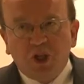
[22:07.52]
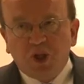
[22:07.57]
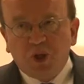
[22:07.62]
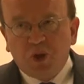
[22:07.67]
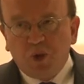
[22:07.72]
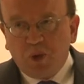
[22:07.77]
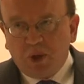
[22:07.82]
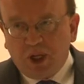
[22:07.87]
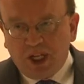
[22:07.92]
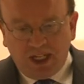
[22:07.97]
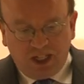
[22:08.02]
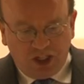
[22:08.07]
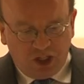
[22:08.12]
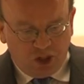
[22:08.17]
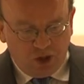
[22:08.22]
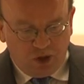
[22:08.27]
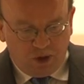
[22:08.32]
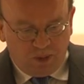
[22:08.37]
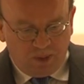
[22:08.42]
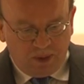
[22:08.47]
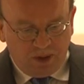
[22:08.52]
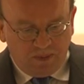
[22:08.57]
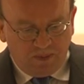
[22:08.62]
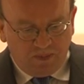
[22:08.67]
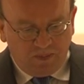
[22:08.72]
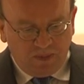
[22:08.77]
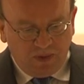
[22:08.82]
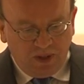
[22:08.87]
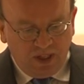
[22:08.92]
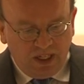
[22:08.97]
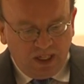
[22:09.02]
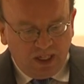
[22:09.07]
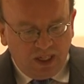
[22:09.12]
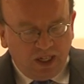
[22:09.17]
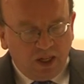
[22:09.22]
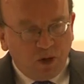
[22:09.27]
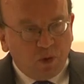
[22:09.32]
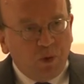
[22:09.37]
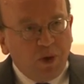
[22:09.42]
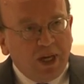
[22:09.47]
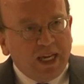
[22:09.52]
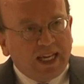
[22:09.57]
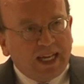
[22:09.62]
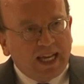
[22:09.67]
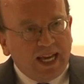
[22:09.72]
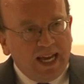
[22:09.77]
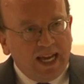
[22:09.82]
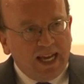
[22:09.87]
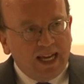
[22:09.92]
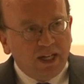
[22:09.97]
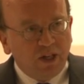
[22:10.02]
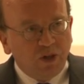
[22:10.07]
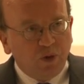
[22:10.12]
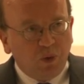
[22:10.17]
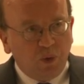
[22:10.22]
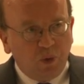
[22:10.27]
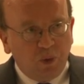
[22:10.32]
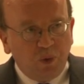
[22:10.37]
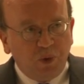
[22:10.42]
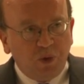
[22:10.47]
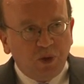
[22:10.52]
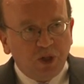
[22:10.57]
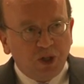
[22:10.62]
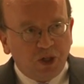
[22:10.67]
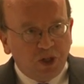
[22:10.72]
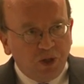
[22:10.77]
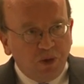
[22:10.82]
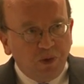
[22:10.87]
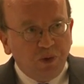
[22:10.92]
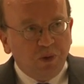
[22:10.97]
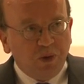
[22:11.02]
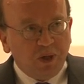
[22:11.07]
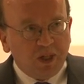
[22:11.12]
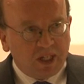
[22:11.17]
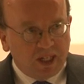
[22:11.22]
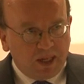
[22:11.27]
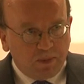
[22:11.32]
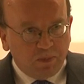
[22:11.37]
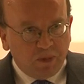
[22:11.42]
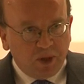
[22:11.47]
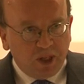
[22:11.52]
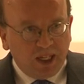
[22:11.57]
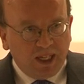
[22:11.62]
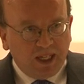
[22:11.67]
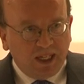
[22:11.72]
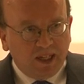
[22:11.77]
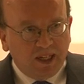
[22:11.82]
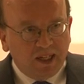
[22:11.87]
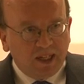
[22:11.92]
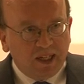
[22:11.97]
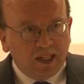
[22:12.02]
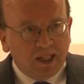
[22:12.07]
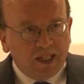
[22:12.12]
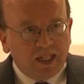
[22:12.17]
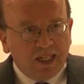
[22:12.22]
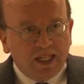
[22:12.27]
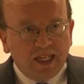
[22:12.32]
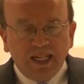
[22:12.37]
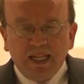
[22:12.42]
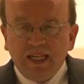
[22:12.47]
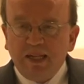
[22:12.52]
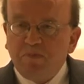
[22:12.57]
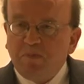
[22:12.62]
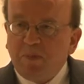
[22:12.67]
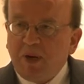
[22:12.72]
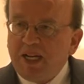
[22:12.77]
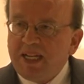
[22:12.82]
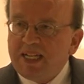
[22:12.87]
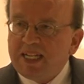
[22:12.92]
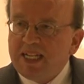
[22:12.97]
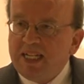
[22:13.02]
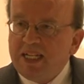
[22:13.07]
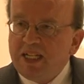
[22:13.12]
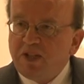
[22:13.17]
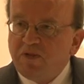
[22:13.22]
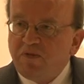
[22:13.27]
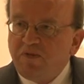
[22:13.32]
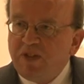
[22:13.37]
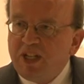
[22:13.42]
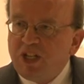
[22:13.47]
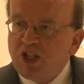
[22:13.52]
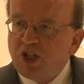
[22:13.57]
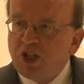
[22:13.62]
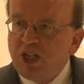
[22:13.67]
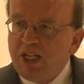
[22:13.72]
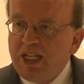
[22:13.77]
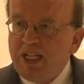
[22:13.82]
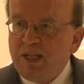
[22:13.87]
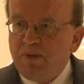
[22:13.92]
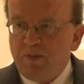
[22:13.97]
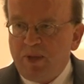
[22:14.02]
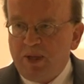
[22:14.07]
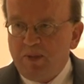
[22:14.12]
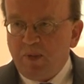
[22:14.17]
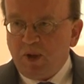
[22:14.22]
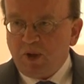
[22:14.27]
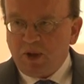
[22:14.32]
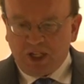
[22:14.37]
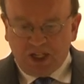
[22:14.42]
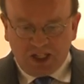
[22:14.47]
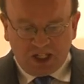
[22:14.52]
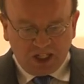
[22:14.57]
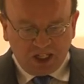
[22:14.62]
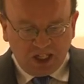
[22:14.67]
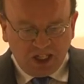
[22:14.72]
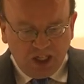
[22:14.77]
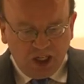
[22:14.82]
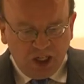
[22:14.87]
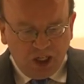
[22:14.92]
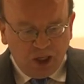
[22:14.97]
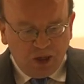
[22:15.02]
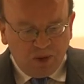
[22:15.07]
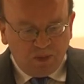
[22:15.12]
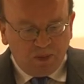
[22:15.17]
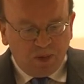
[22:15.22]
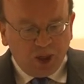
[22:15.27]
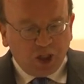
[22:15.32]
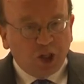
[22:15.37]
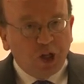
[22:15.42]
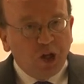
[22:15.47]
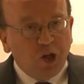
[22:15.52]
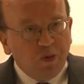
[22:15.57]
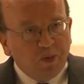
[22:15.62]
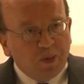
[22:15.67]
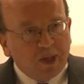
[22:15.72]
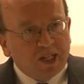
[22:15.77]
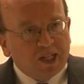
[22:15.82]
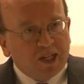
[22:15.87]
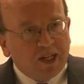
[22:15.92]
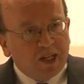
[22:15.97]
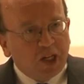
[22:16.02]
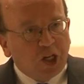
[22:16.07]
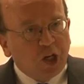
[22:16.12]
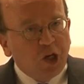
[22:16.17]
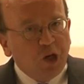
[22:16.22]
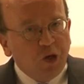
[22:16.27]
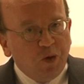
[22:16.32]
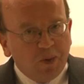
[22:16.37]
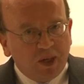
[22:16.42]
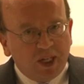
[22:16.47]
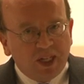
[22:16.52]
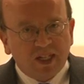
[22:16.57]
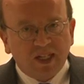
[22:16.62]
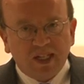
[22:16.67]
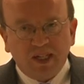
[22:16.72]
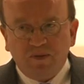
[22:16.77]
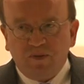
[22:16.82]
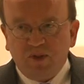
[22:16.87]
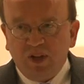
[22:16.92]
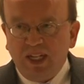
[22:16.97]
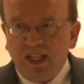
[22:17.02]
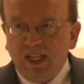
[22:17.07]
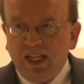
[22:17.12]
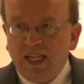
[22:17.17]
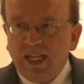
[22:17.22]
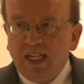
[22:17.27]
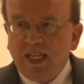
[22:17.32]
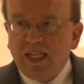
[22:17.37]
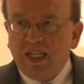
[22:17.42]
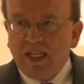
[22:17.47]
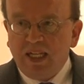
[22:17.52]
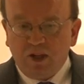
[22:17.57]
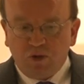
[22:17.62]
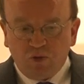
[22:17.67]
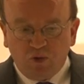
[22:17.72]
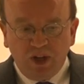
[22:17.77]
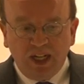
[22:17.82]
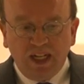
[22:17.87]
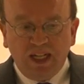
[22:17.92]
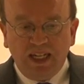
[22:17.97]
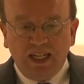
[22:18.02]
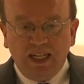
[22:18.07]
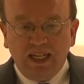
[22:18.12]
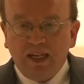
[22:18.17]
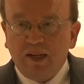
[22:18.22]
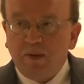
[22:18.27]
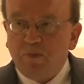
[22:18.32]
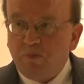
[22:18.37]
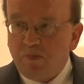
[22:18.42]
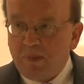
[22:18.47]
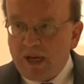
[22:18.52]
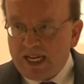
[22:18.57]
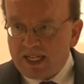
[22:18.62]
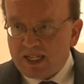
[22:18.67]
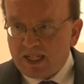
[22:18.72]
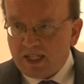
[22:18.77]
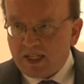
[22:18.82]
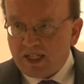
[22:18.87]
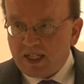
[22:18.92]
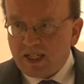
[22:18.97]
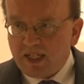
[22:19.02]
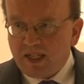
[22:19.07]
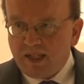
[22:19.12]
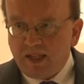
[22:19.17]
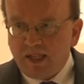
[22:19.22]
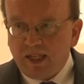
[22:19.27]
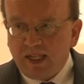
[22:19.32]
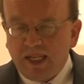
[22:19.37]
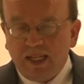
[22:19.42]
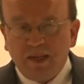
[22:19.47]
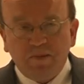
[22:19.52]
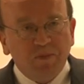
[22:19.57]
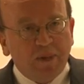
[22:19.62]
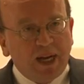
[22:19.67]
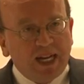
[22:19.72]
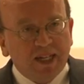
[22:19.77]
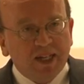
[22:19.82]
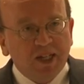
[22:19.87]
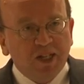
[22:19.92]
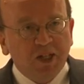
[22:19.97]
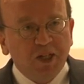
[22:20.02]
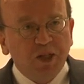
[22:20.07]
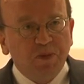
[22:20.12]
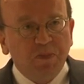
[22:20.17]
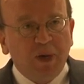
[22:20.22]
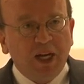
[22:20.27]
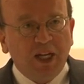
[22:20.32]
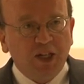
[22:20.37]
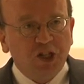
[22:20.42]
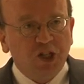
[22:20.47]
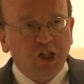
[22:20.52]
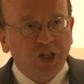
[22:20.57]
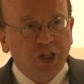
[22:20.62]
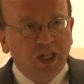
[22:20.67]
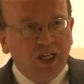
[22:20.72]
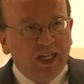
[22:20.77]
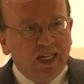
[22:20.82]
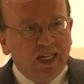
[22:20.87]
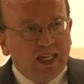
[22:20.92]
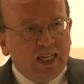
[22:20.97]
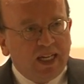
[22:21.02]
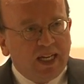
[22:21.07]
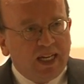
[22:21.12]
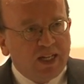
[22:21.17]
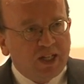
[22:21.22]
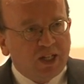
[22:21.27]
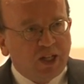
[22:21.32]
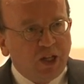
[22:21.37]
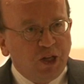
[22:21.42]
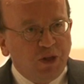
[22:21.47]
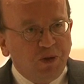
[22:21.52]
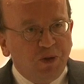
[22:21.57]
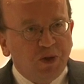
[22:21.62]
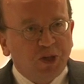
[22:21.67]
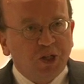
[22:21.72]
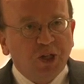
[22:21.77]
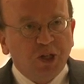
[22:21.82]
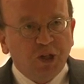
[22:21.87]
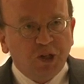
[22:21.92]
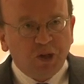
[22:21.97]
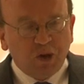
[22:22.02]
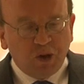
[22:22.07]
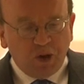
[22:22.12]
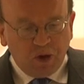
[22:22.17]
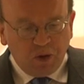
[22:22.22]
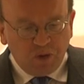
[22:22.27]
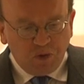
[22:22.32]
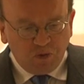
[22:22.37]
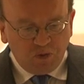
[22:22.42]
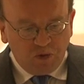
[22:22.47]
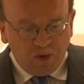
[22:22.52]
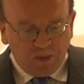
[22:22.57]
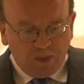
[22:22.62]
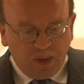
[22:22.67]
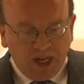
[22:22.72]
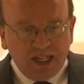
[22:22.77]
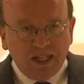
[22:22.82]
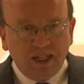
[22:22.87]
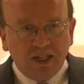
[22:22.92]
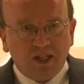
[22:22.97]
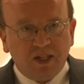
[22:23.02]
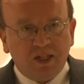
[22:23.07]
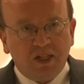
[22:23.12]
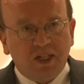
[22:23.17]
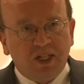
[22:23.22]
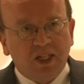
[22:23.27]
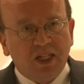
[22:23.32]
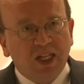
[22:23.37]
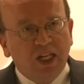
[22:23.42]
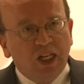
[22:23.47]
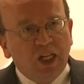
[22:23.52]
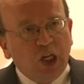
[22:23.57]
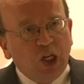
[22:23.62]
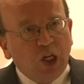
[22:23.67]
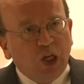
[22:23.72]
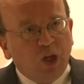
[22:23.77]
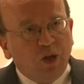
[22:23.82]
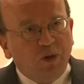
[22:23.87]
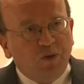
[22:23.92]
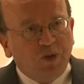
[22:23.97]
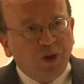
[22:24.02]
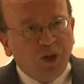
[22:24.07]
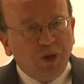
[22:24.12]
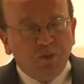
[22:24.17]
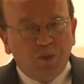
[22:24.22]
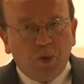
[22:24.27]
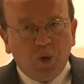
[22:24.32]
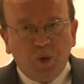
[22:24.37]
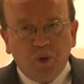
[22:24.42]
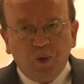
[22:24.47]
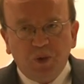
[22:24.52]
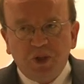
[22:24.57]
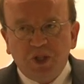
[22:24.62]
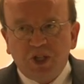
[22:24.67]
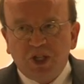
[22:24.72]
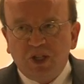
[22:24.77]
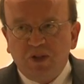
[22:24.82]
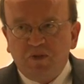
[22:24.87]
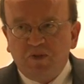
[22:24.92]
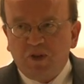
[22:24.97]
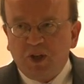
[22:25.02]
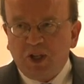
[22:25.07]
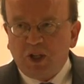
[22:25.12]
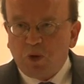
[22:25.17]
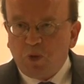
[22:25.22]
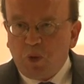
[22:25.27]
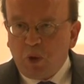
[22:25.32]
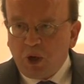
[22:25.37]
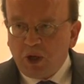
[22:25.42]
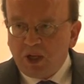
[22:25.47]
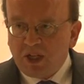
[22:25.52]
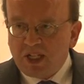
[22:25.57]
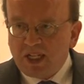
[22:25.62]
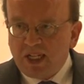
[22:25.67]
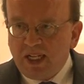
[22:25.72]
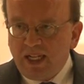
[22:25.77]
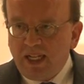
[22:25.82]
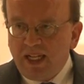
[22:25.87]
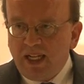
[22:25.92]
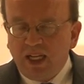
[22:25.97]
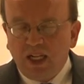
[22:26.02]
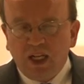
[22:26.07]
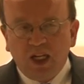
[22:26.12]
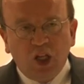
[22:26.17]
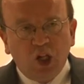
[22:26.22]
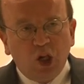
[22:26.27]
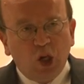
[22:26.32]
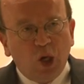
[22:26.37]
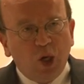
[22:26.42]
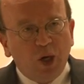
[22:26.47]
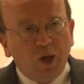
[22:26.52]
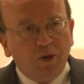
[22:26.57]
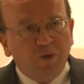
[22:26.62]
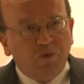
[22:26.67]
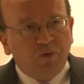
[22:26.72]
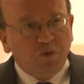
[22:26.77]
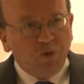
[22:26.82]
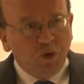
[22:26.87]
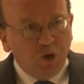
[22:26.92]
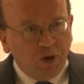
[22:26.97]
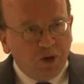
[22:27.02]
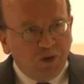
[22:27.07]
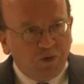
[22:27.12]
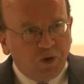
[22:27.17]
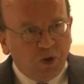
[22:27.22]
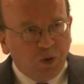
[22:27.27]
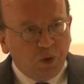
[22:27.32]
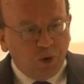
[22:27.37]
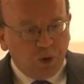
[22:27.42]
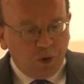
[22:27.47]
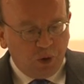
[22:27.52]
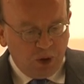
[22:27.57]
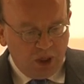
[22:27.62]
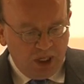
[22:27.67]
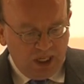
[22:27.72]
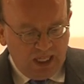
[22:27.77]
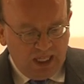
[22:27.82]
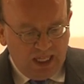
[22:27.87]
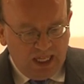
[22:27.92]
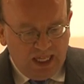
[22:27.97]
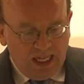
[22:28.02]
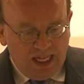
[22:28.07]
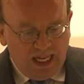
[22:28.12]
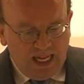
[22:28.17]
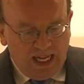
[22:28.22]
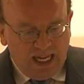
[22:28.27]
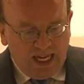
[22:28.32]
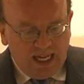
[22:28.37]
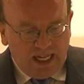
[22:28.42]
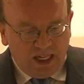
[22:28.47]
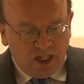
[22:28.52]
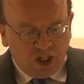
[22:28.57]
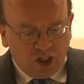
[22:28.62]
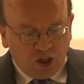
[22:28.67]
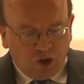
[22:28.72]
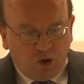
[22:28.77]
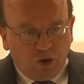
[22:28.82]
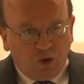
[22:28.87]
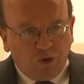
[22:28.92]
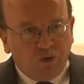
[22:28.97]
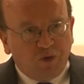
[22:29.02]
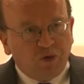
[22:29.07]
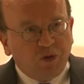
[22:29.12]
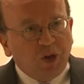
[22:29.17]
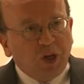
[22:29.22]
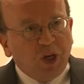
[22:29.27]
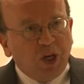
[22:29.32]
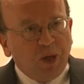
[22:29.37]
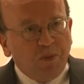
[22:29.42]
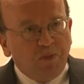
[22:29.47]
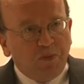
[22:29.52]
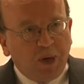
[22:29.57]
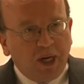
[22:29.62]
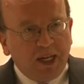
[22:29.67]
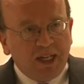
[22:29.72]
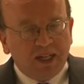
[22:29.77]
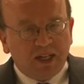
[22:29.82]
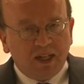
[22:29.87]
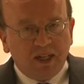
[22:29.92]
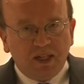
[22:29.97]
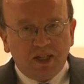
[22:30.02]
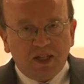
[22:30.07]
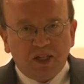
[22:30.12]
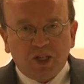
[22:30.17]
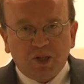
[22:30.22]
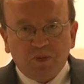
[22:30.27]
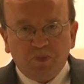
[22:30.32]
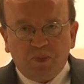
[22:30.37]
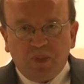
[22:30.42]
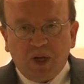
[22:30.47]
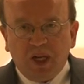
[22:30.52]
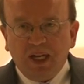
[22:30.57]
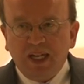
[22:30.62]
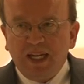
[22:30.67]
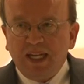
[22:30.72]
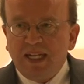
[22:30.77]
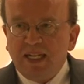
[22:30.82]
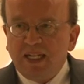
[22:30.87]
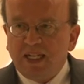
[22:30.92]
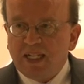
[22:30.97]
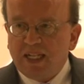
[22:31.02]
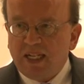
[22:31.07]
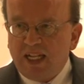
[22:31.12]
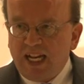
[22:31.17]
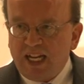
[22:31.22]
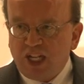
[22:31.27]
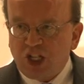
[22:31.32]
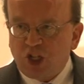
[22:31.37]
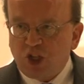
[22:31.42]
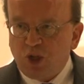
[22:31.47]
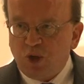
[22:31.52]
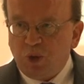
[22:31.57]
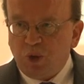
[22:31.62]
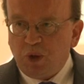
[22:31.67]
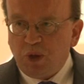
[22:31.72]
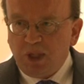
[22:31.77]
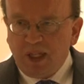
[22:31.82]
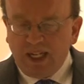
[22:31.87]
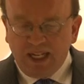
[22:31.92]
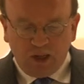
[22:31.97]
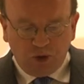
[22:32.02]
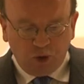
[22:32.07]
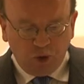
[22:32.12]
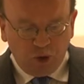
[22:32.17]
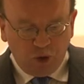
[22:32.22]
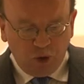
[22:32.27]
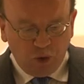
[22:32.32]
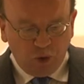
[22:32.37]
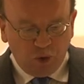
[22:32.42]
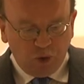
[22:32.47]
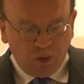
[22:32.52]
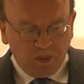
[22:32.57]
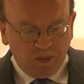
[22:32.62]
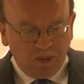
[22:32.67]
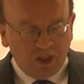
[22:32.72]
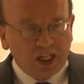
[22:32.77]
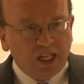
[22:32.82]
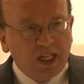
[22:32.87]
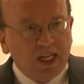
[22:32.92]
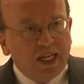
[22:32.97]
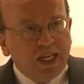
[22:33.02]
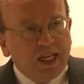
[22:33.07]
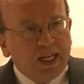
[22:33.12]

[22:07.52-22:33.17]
talking shop. We can all do something. It might individually be modest, but cumulatively it really matters. It matters as much as those reminders of the importance of equality, of rule of law, and of abidance by international legal norms